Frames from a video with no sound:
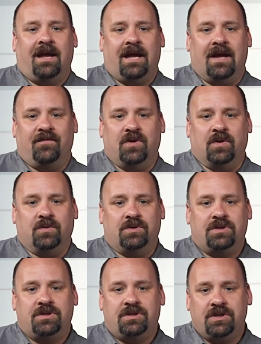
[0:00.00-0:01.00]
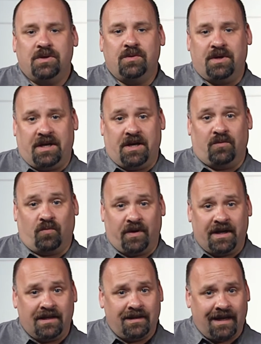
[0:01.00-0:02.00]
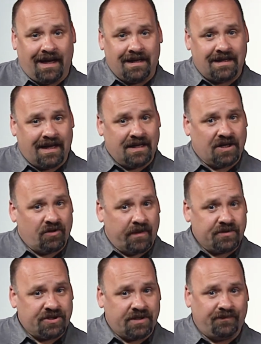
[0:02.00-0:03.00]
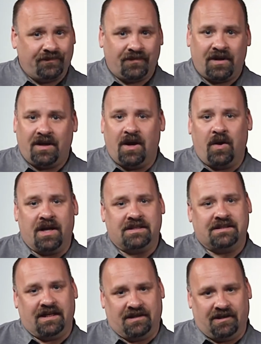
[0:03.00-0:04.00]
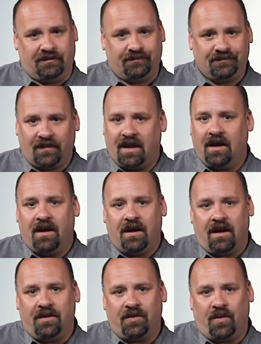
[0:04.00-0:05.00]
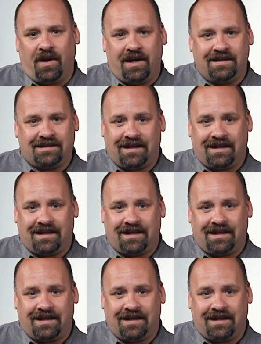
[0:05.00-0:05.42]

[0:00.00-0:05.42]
If you do need real end-to-end encryption, go get Signal. Otherwise,